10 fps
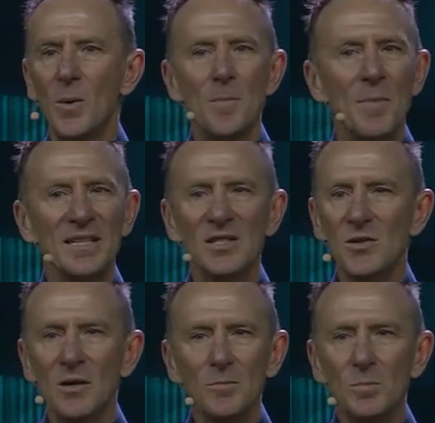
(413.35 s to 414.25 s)
we must
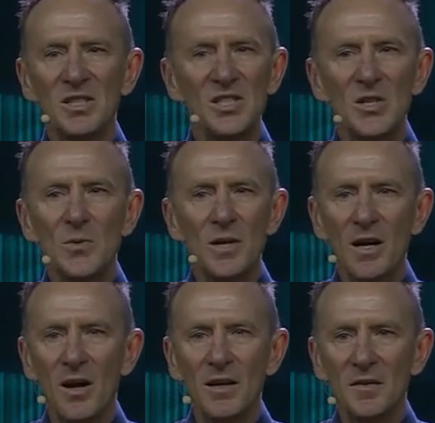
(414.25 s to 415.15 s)
not pursue the
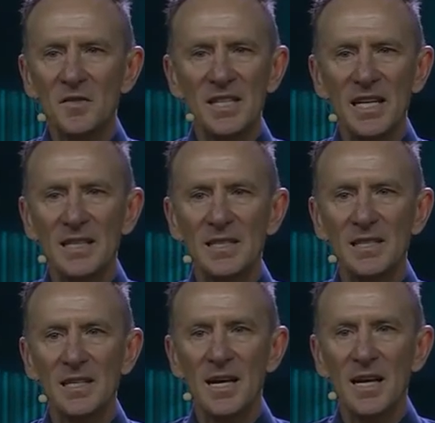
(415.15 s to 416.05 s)
kind of sex